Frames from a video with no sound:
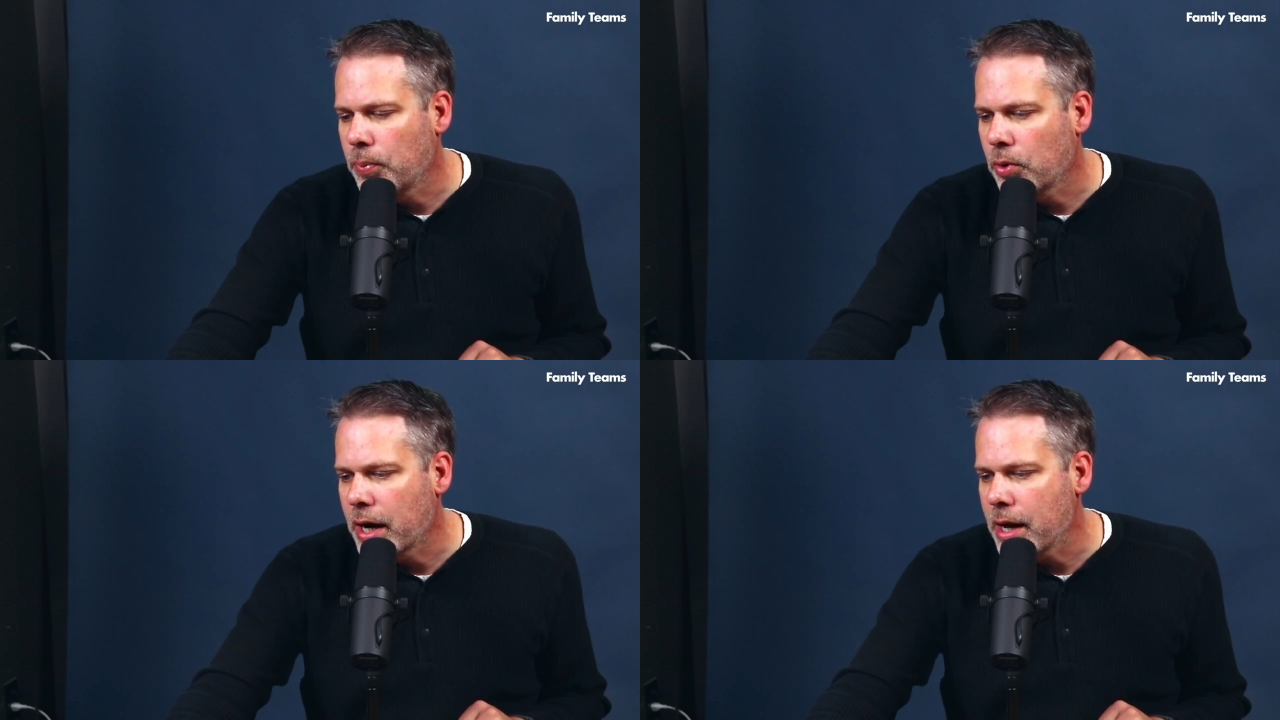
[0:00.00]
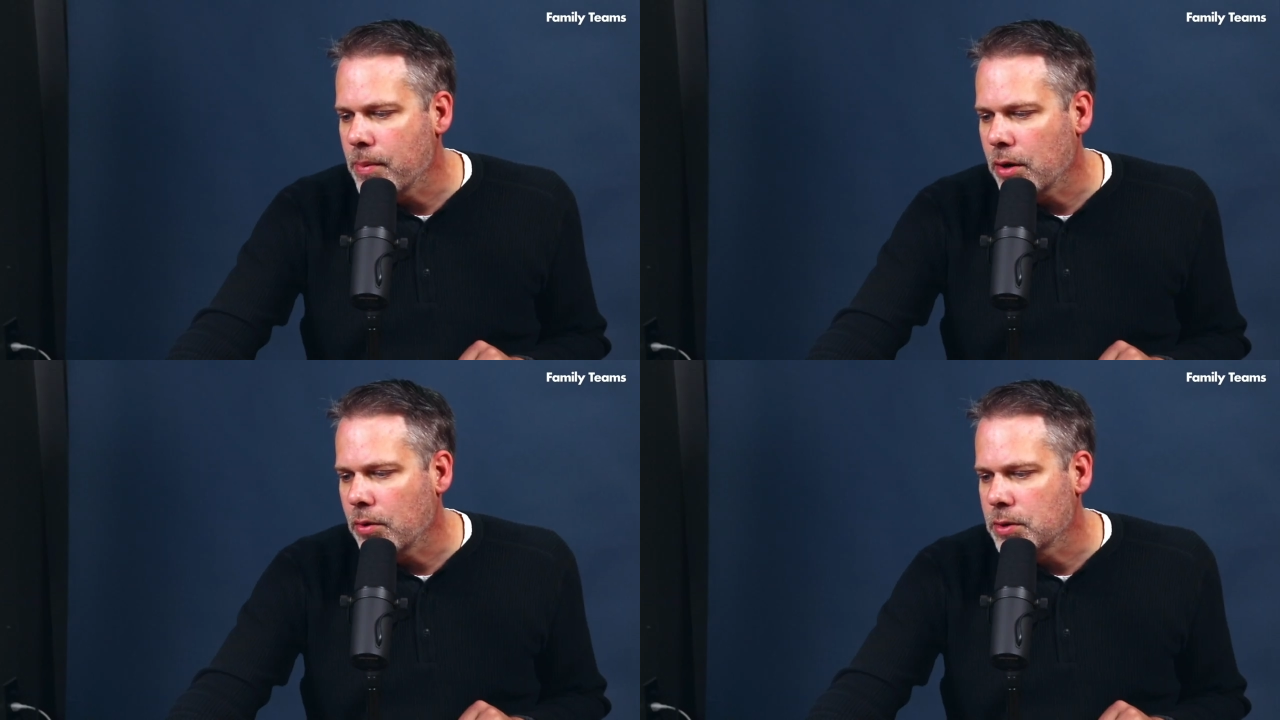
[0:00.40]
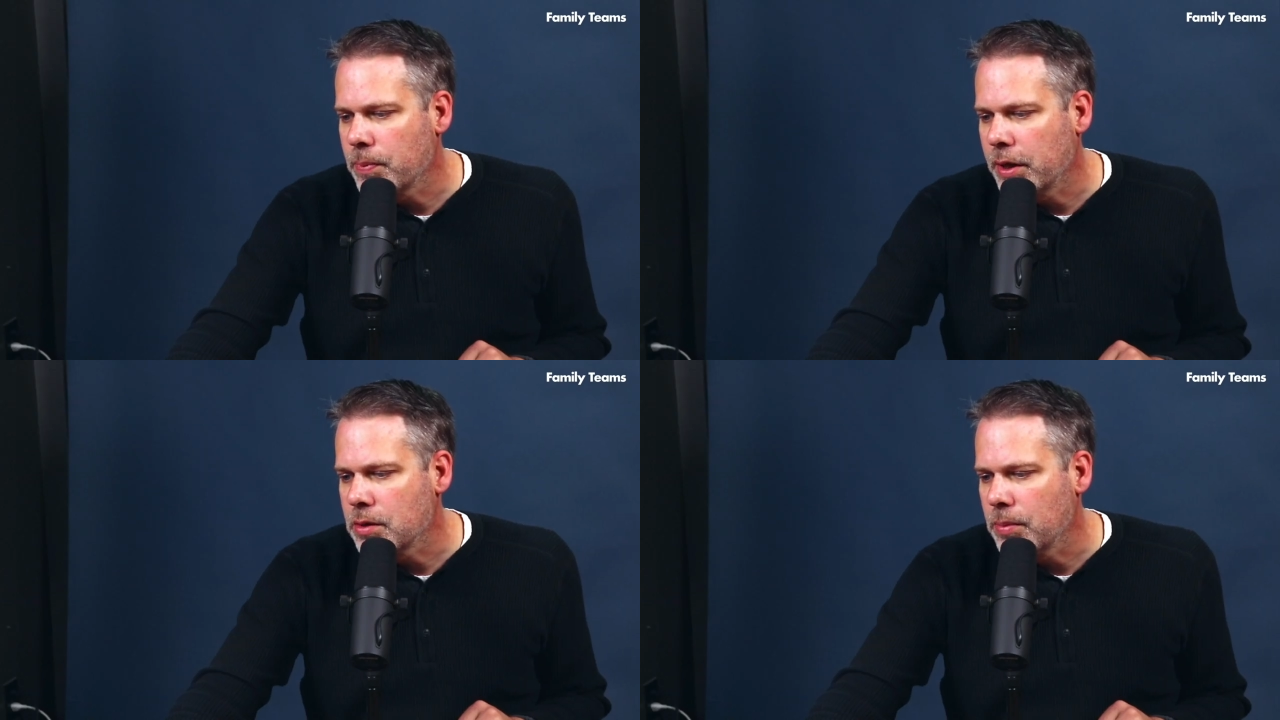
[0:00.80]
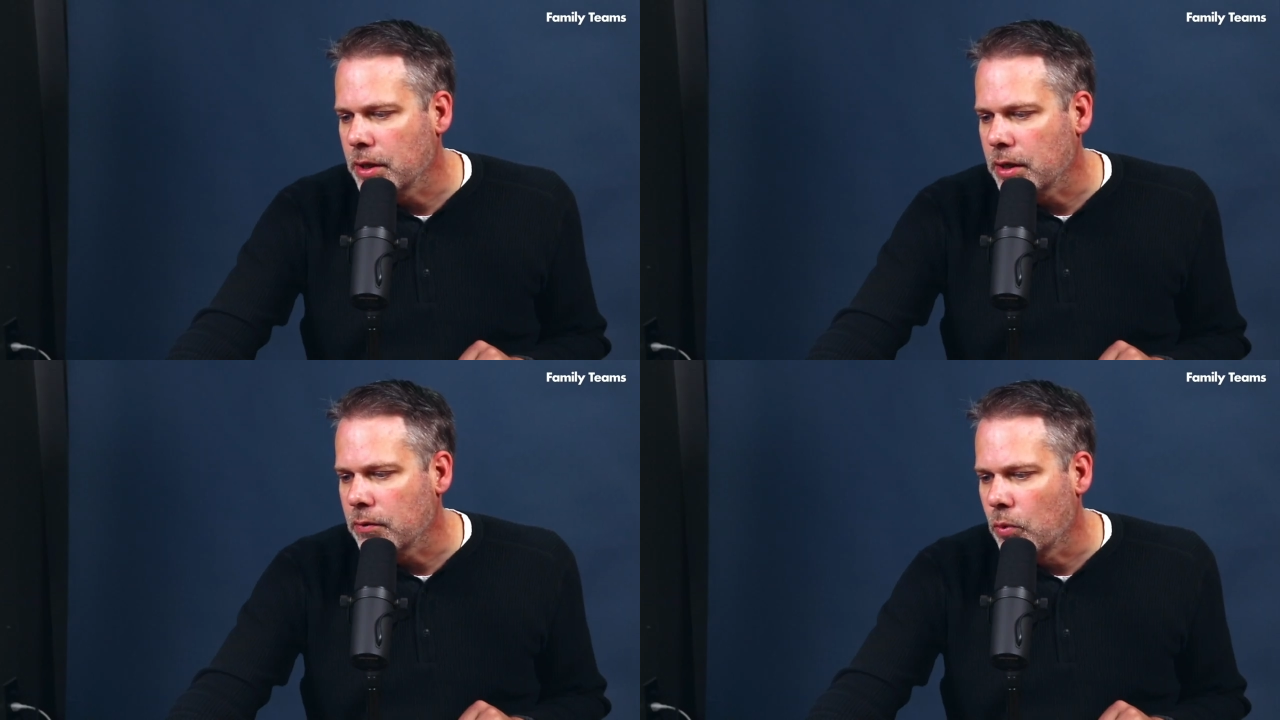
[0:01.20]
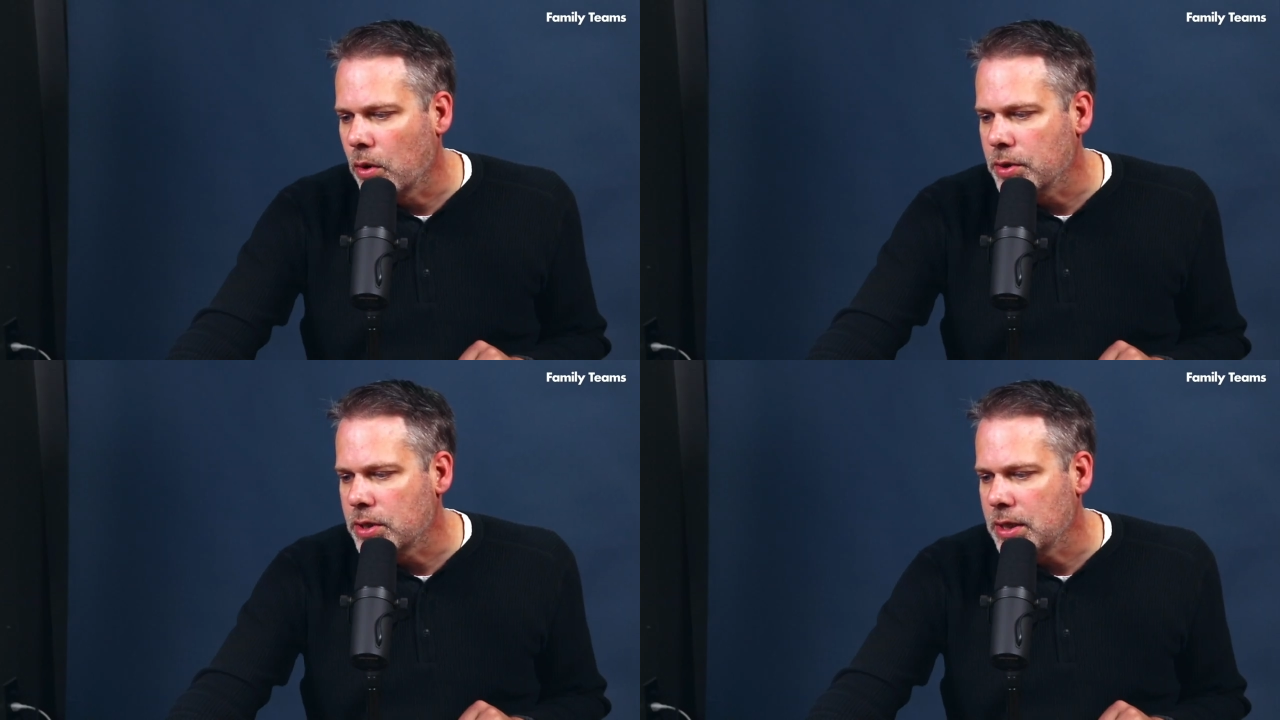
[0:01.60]
primary responsibility for what
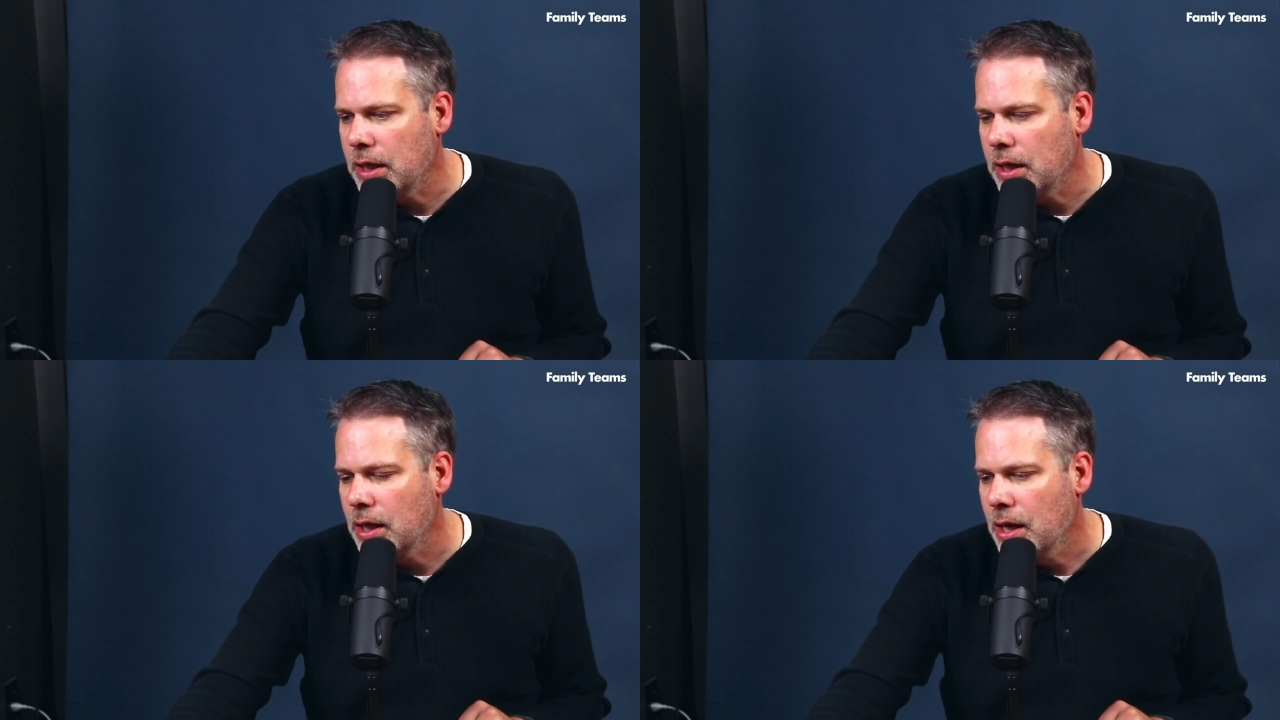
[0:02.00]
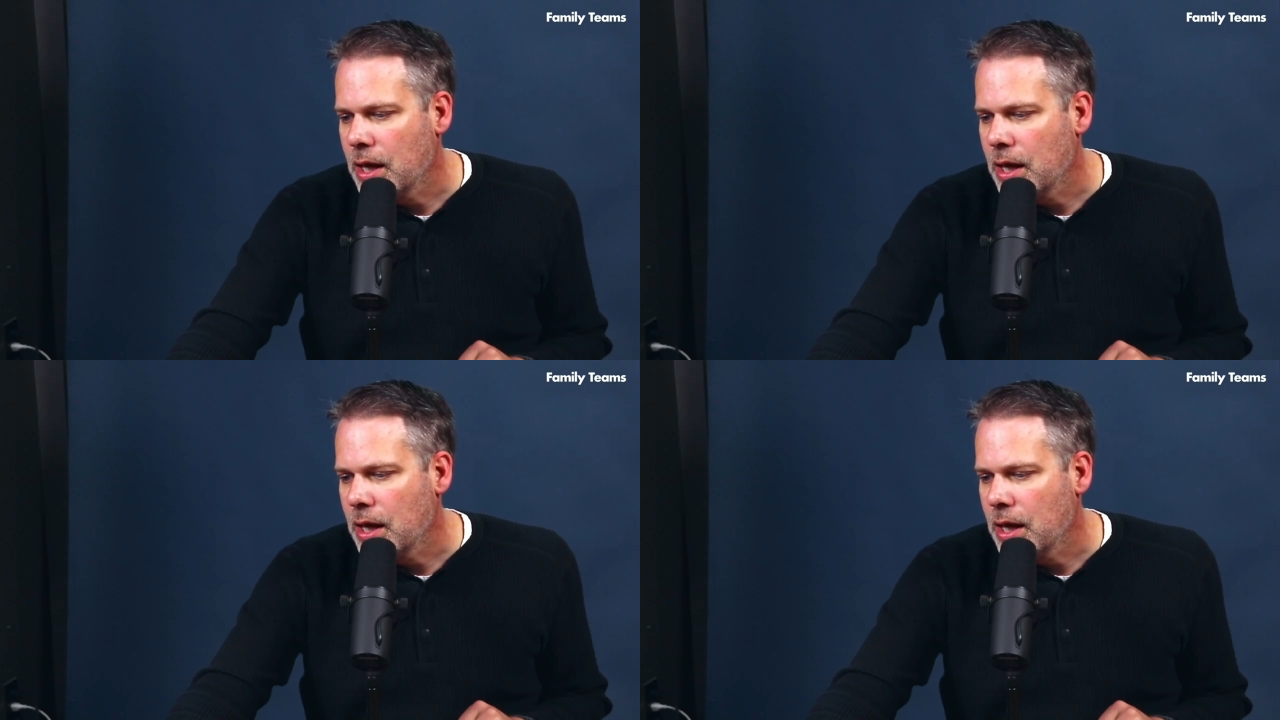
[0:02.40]
was seen